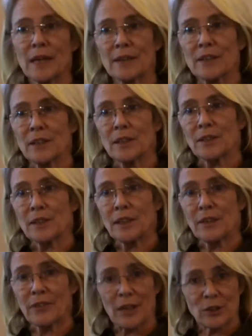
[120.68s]
that at
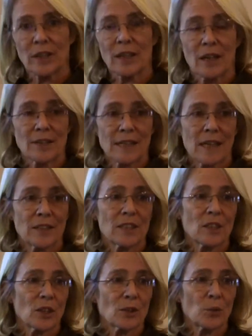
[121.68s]
Fletching
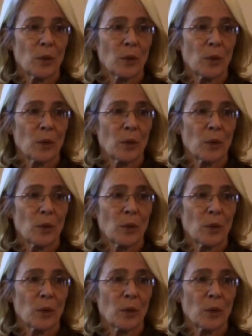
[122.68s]
Glasshouses because